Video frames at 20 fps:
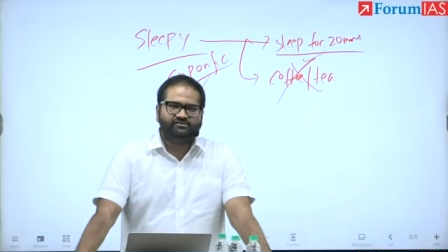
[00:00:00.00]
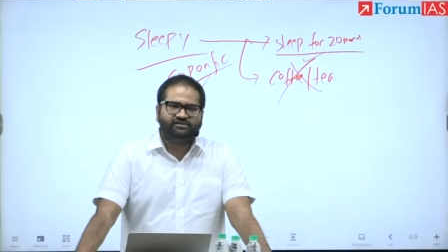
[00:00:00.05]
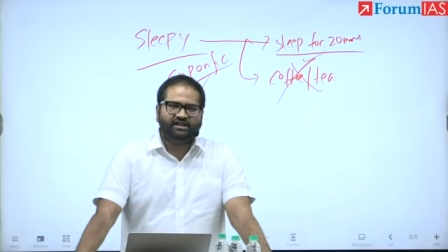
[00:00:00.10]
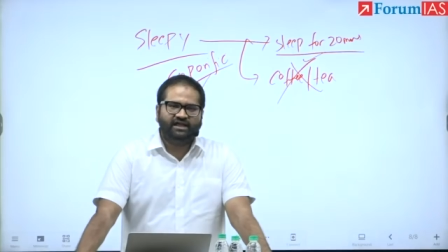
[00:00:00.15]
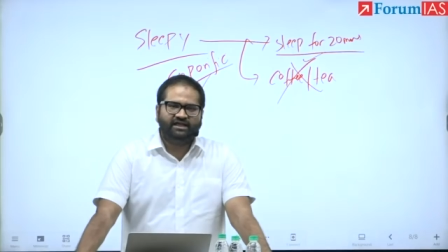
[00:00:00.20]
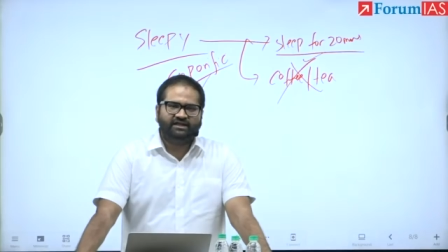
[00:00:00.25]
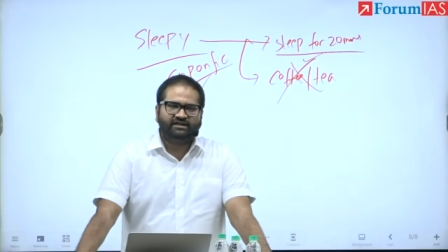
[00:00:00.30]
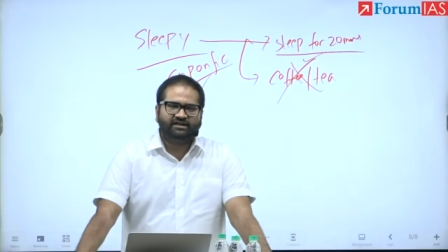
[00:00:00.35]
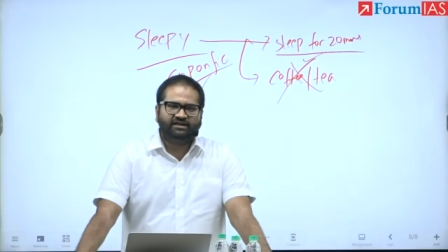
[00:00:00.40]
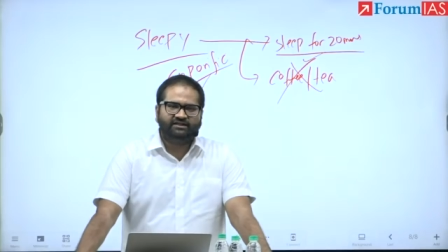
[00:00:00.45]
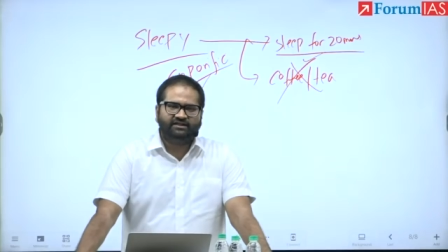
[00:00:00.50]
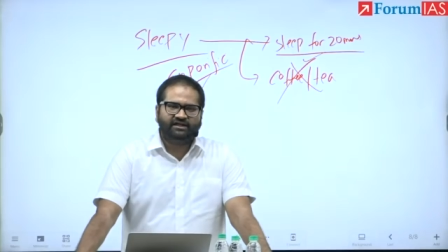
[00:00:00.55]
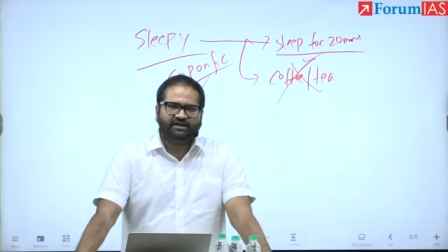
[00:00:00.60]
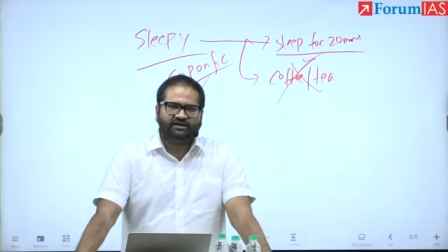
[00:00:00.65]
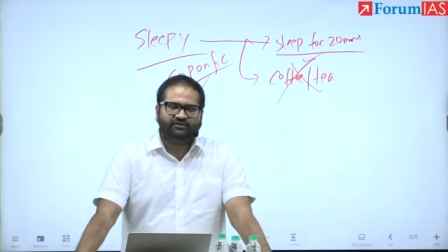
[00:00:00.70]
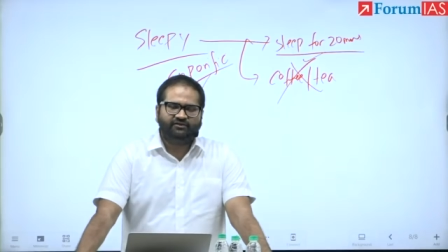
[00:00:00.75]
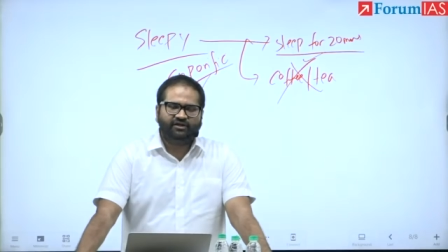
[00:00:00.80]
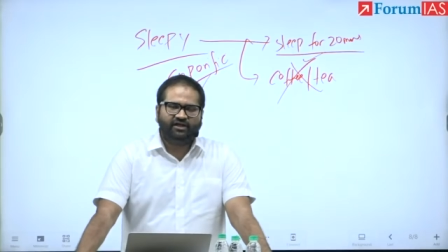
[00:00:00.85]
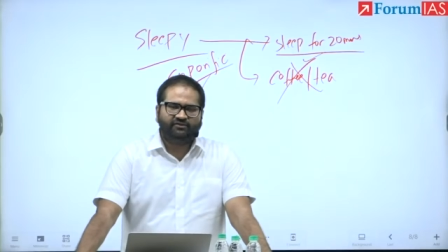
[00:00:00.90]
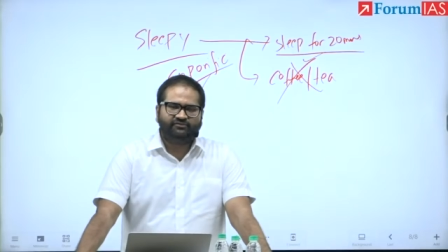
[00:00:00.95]
likely that
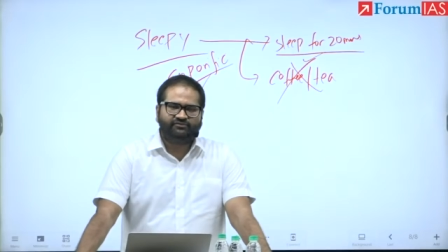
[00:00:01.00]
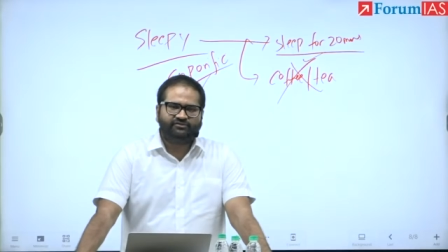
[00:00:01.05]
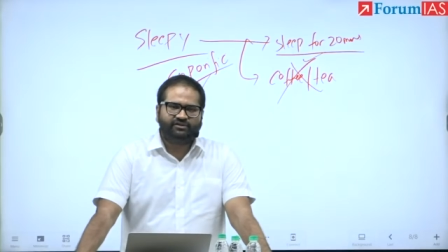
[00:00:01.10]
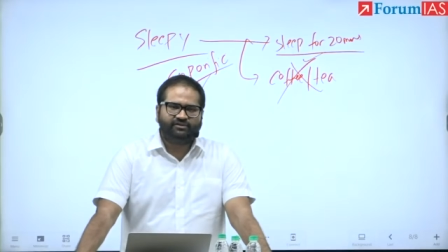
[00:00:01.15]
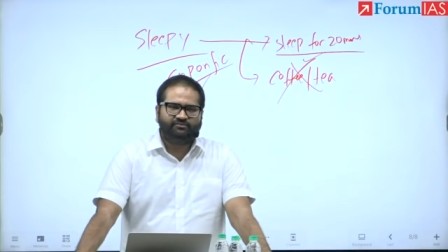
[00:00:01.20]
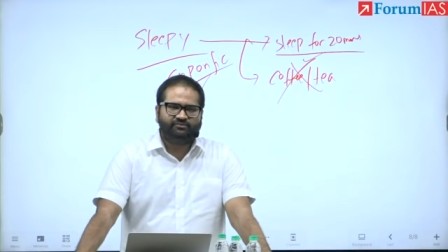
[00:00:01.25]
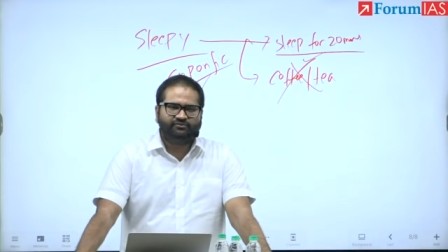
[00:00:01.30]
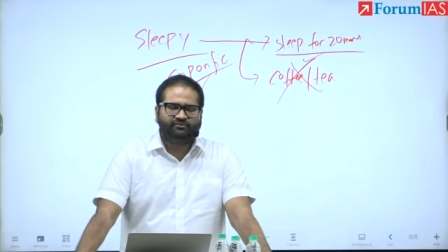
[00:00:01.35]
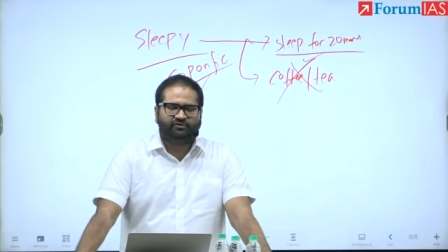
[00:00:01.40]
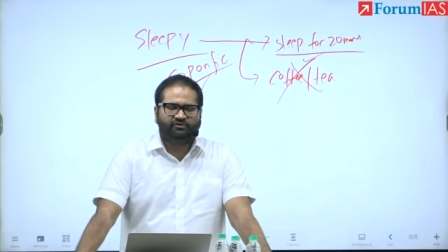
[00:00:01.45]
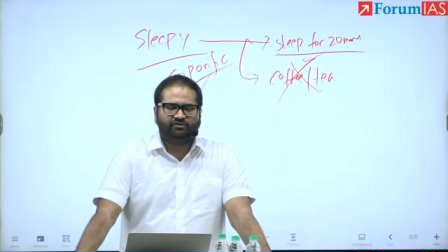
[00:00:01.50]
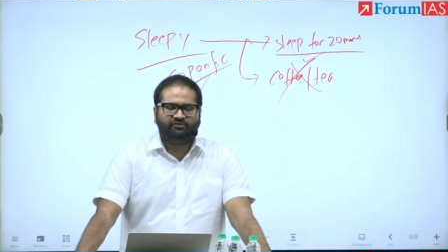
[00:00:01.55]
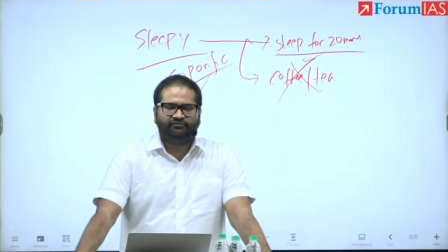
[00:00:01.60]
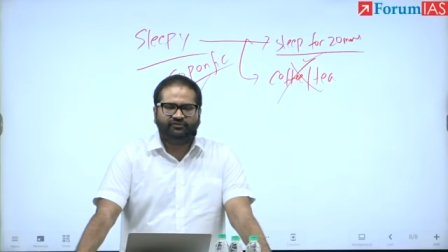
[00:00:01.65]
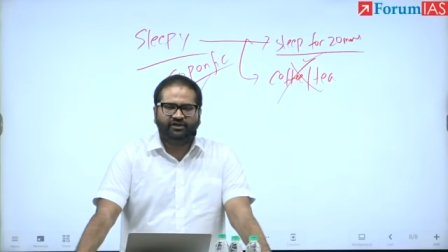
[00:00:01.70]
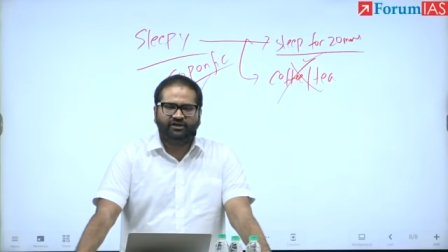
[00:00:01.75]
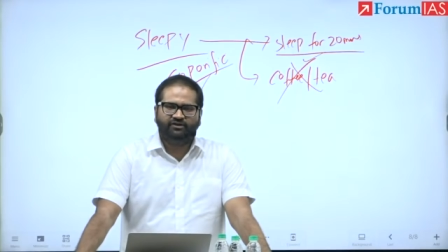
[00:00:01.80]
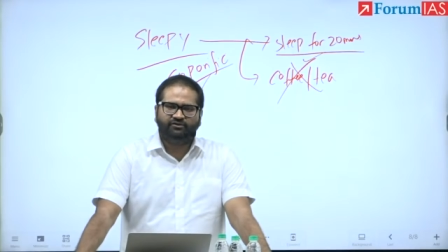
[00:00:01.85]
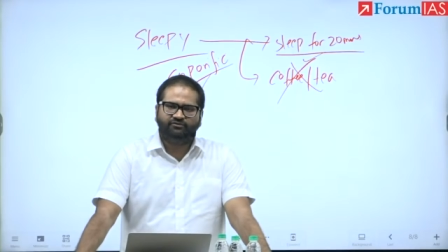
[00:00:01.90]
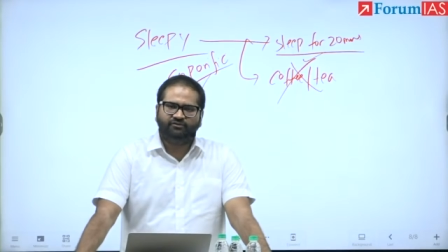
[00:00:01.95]
you have some sort of
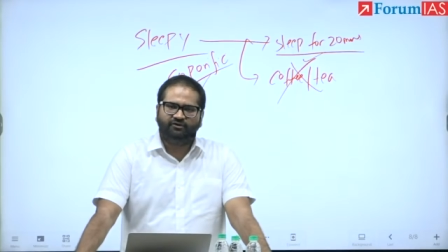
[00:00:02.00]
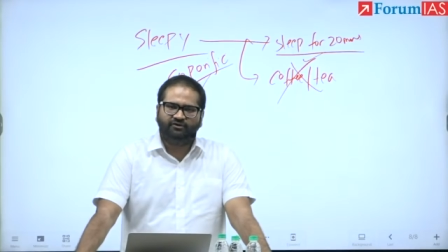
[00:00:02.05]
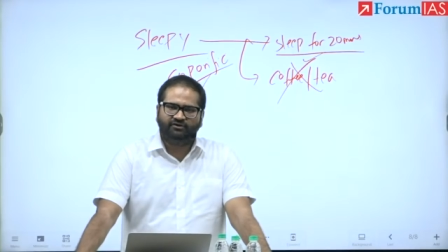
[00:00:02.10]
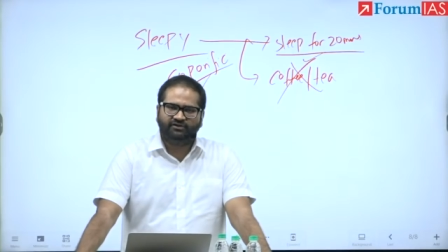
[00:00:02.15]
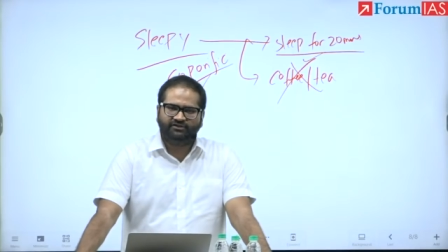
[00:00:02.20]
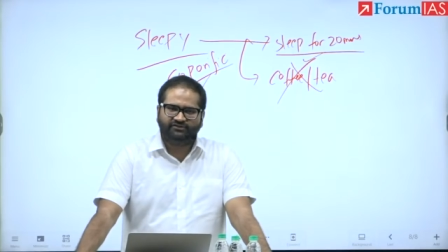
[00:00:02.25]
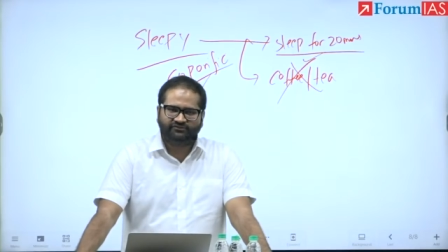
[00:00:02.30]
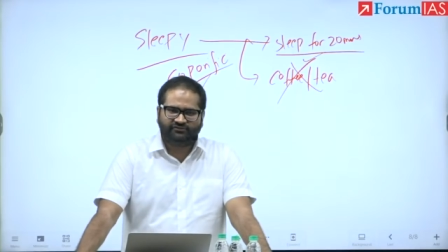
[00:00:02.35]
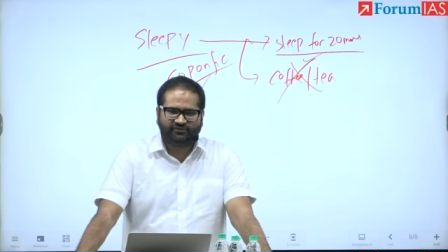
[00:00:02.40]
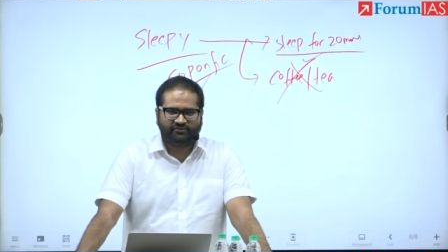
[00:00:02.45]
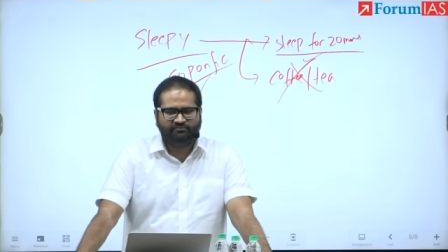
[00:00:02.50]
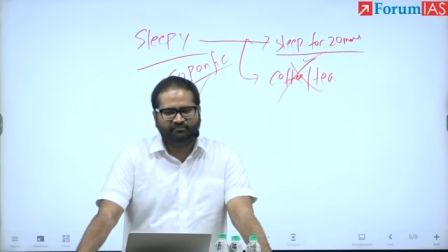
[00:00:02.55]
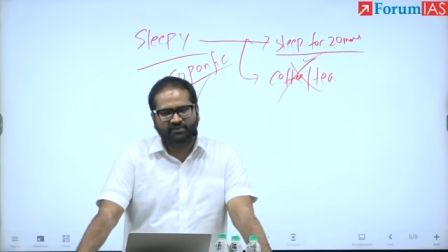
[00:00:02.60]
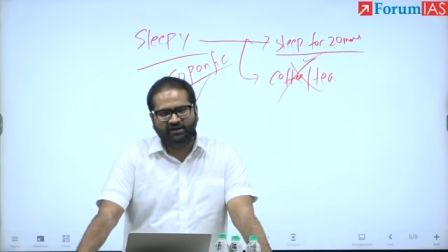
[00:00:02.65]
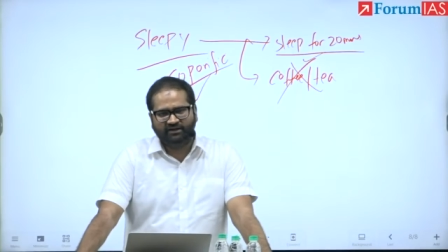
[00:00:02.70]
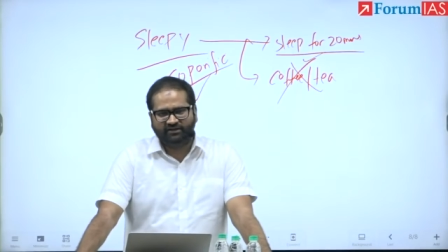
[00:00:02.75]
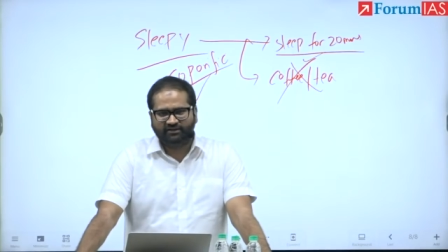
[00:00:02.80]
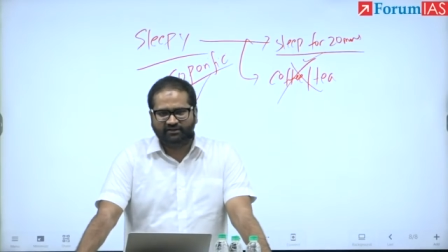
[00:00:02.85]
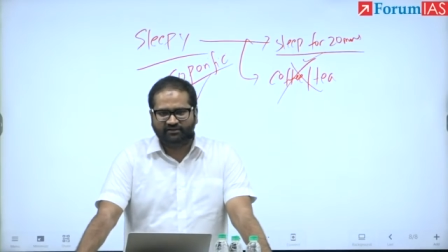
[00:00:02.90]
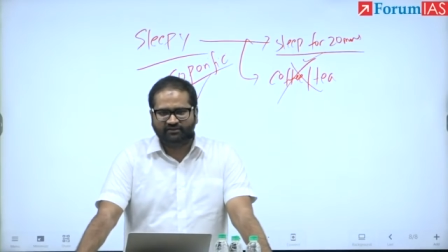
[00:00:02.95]
intolerance from
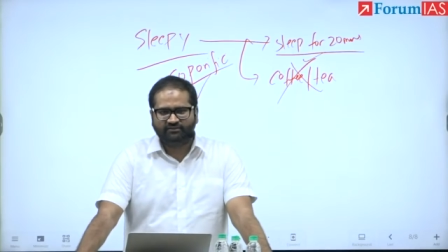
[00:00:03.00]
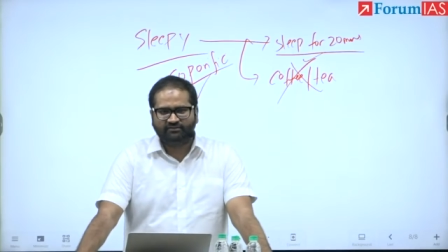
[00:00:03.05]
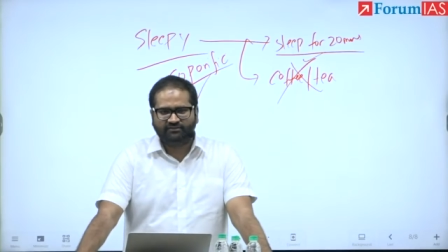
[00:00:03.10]
milk